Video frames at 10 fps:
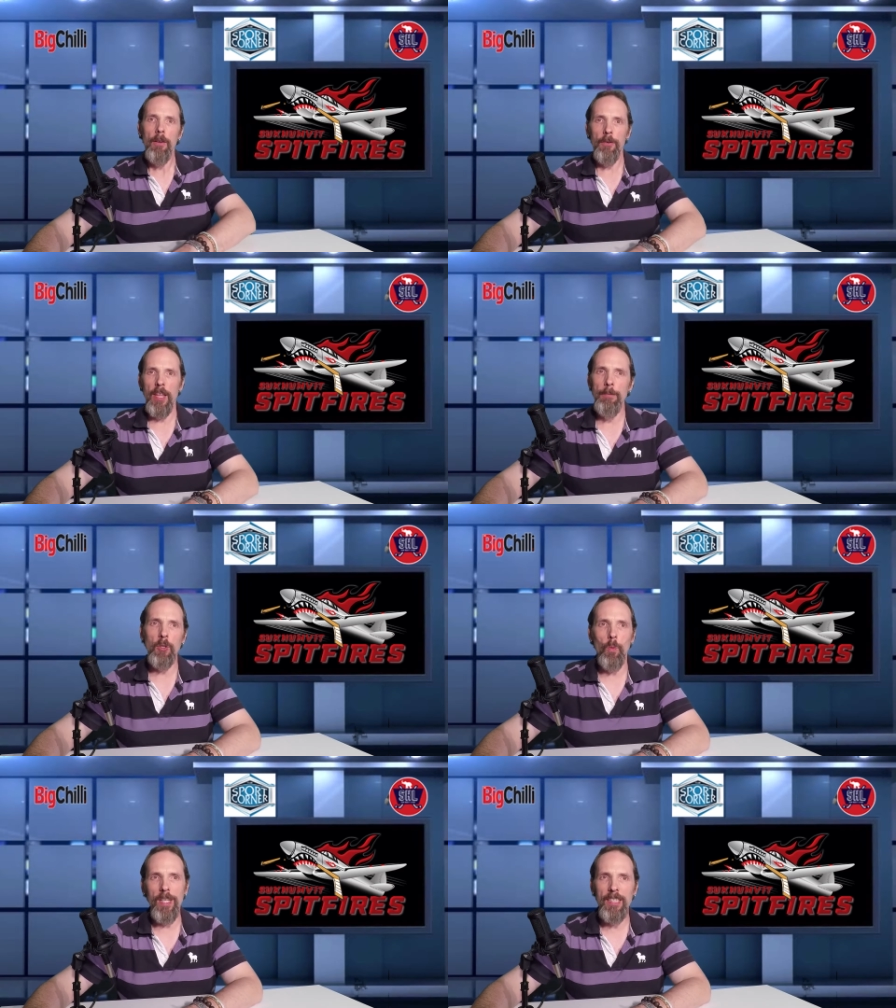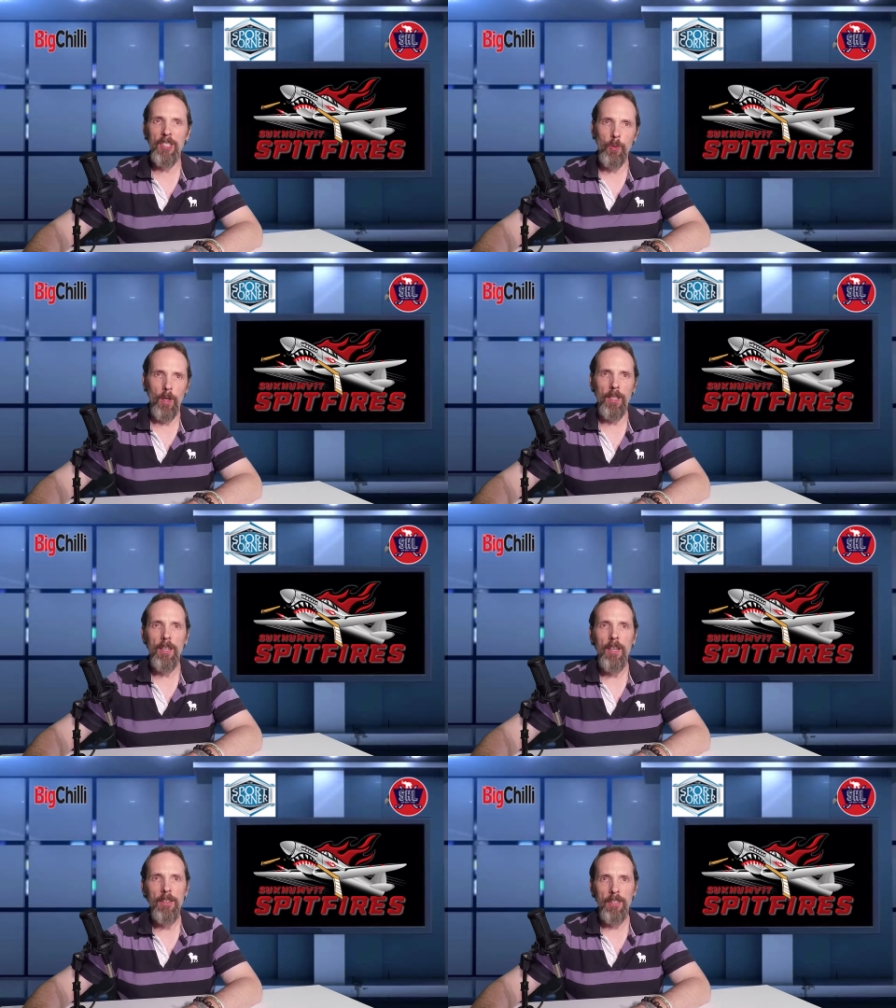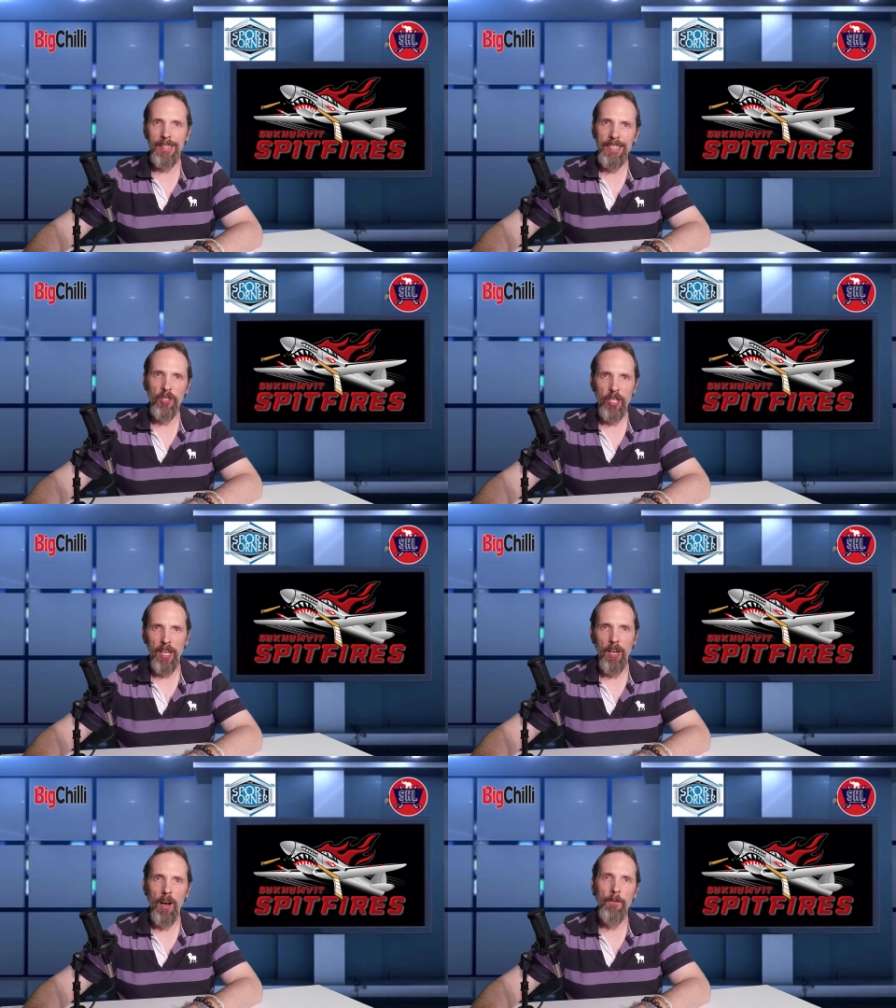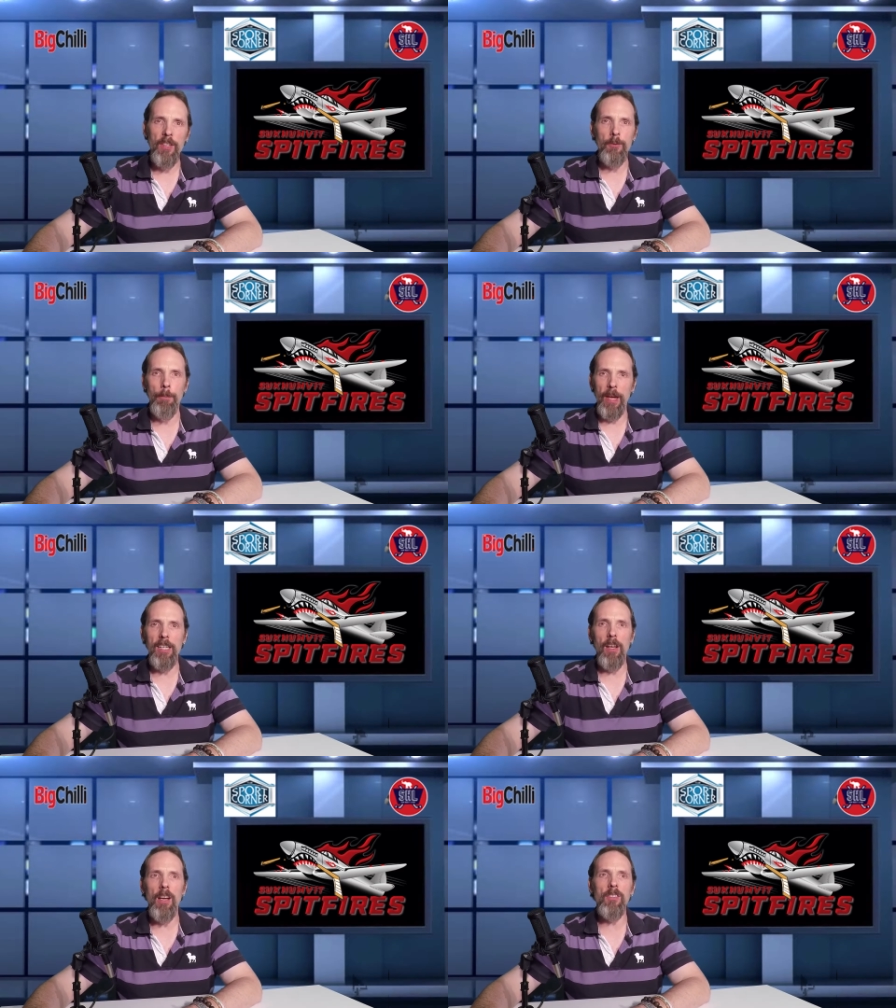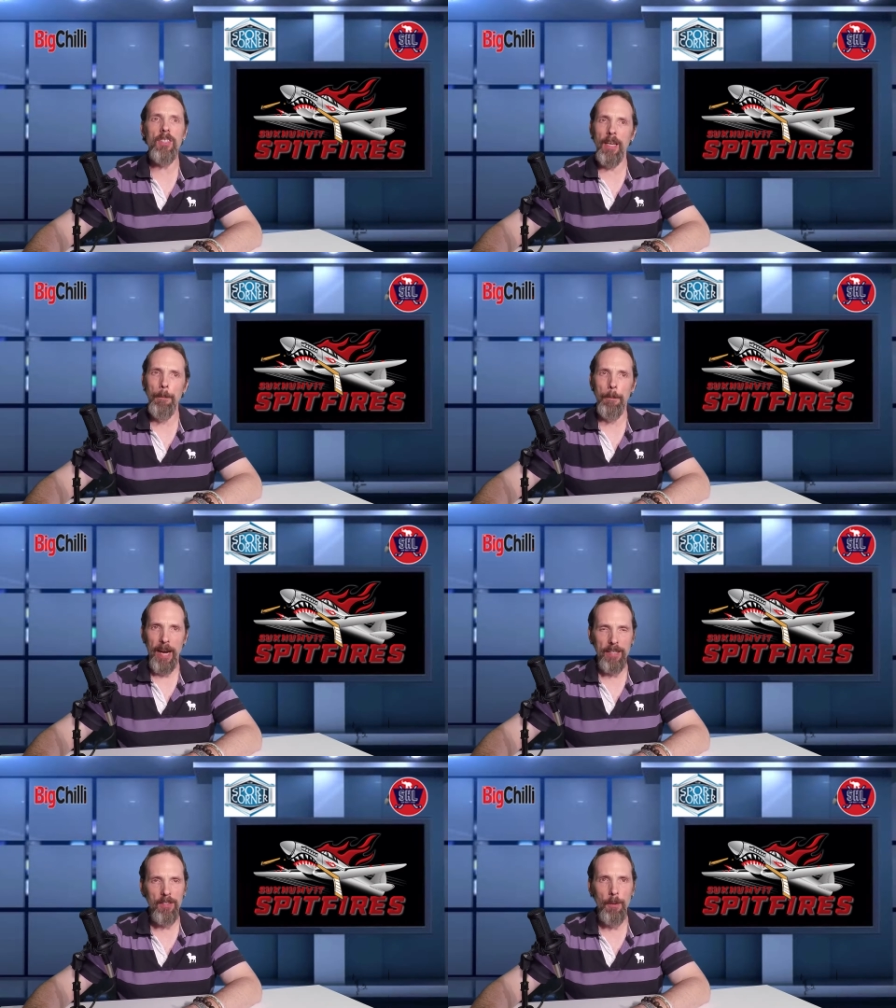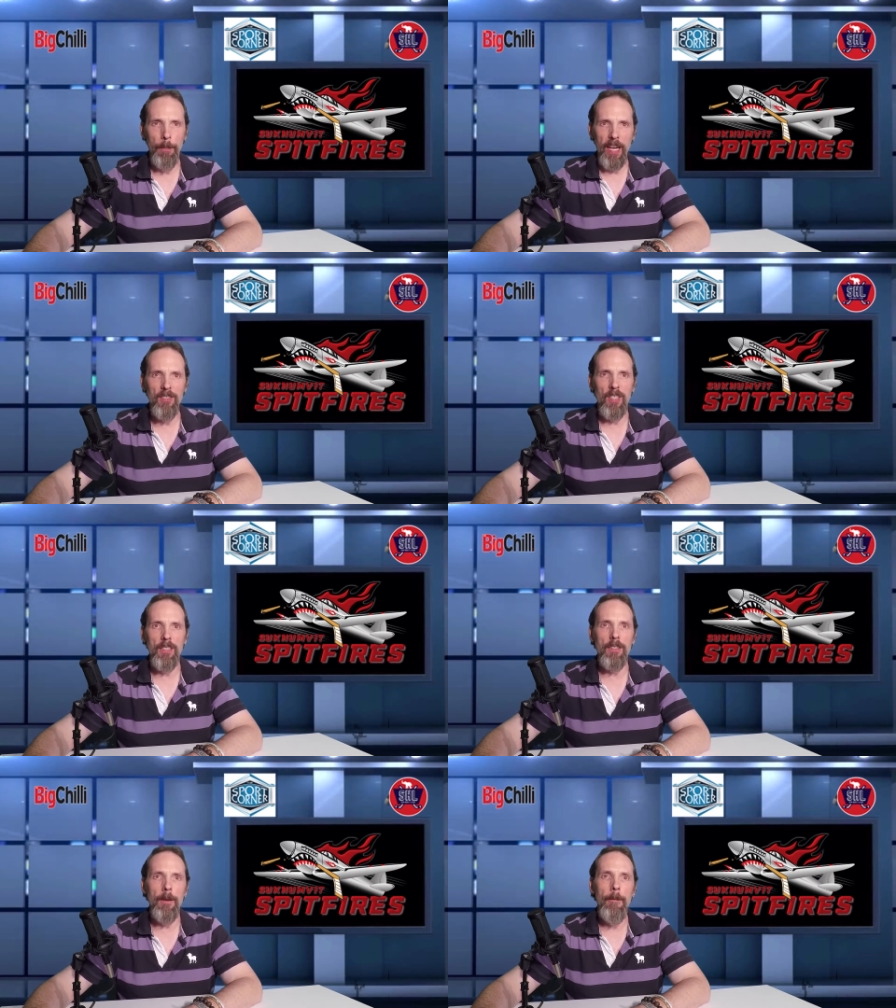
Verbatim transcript: For them to win this one, they'll need to shake off this big loss and get back to the basics.